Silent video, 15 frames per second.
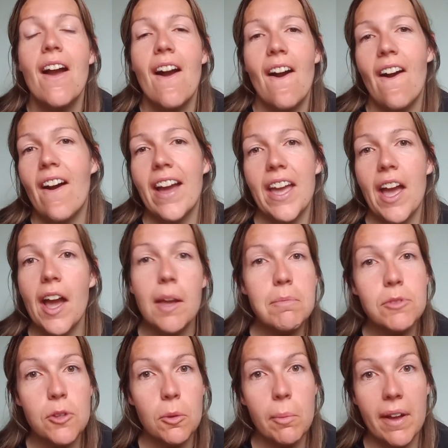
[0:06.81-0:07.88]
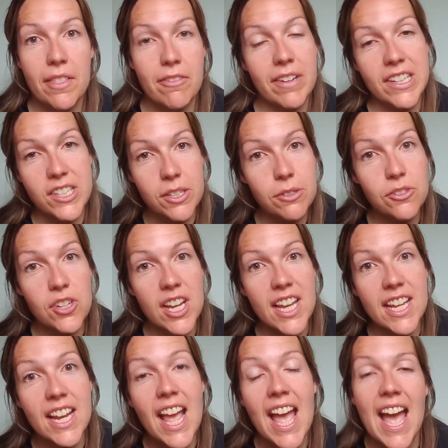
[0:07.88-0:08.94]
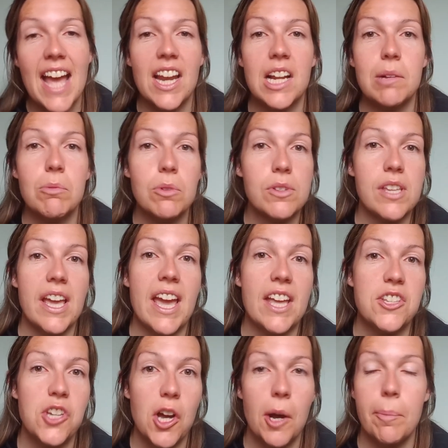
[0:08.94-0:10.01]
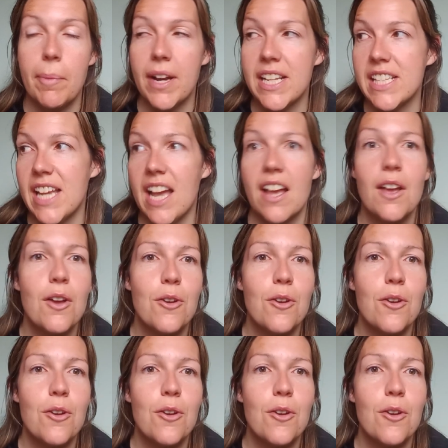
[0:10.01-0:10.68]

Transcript: I homeschool my 3 children and I'm also a childminder.